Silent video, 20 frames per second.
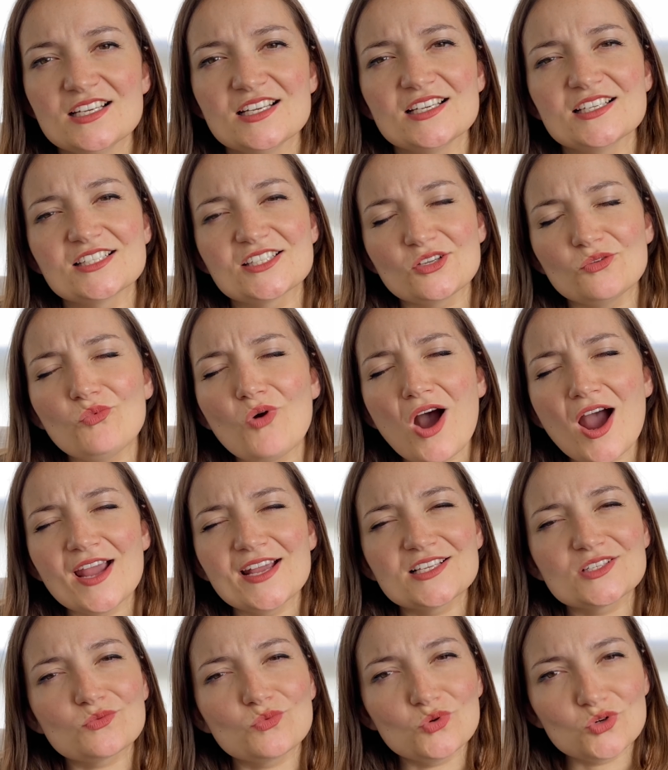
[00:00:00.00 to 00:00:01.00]
So why
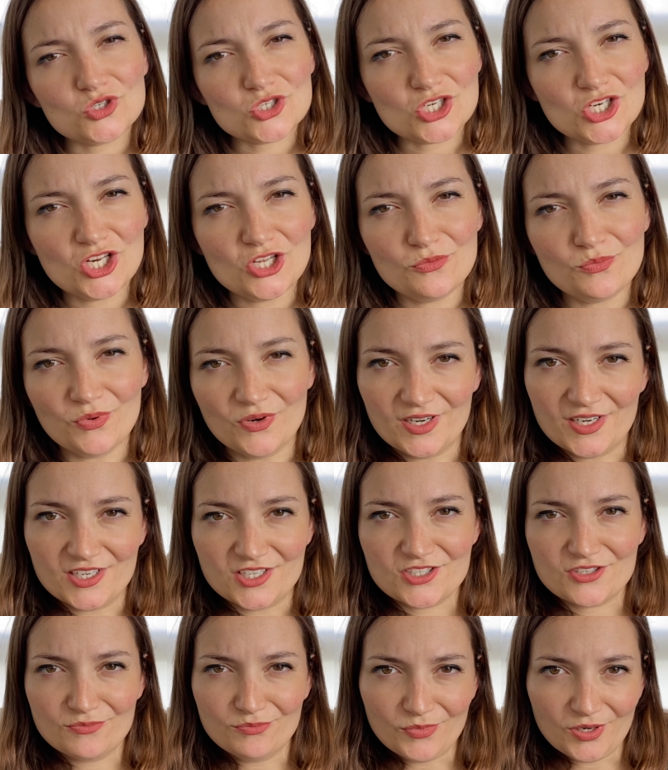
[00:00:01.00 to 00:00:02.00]
is Waterloo
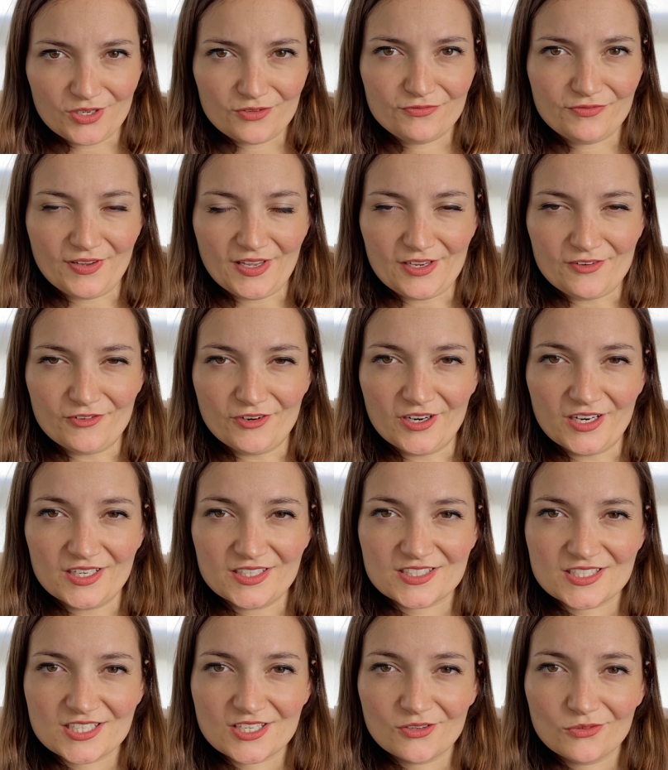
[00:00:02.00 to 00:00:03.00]
Bridge my
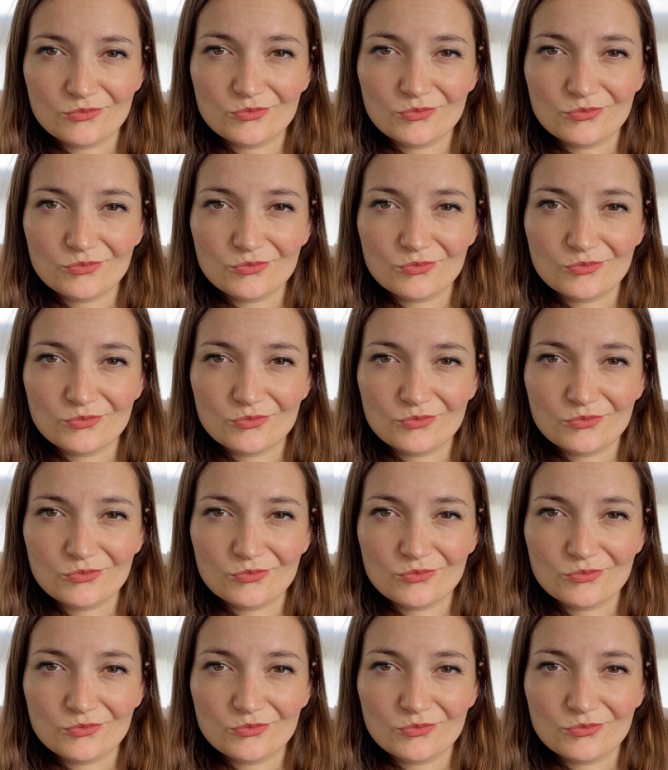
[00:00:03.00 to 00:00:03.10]
favourite?